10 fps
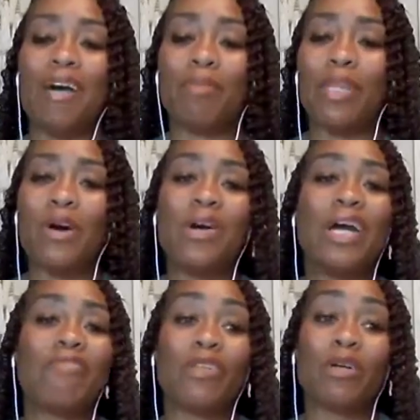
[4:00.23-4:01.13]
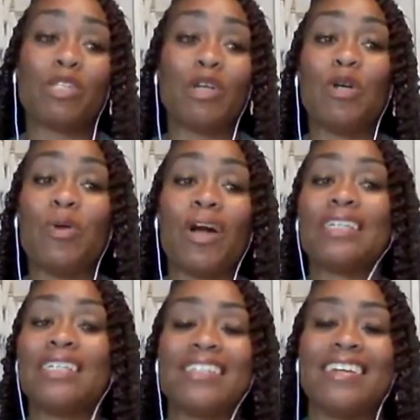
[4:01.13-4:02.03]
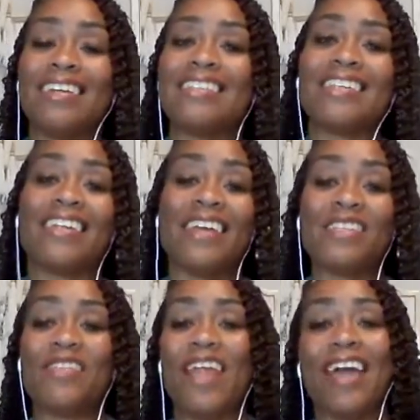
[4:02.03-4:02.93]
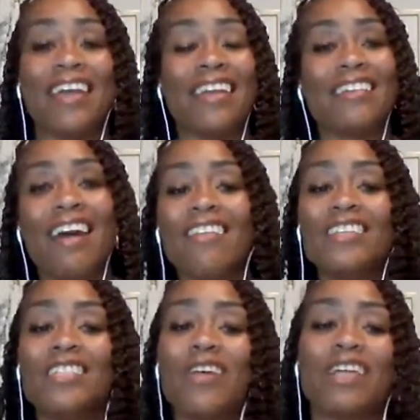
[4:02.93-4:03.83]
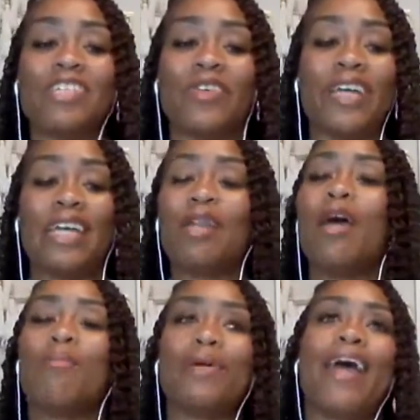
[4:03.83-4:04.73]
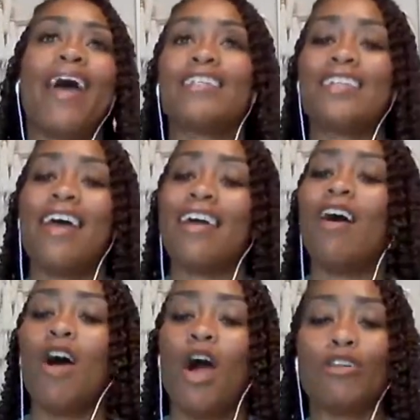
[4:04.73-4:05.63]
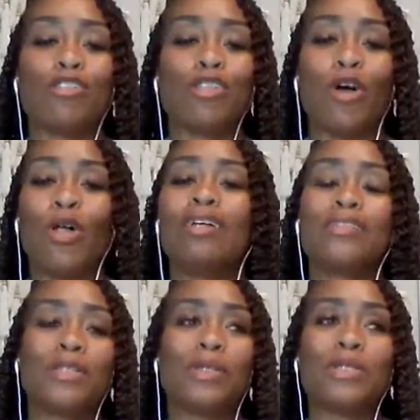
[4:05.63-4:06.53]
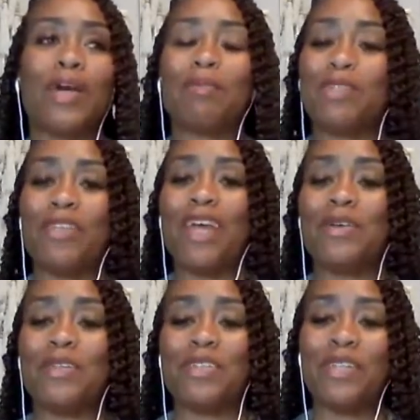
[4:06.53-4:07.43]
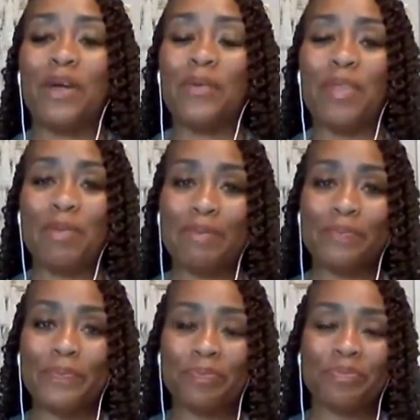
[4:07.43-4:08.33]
down below for those of you who are listening in tonight so that I can acknowledge you as you are in. Put hashtag heart and soul tribe, so that I know that you're here with me.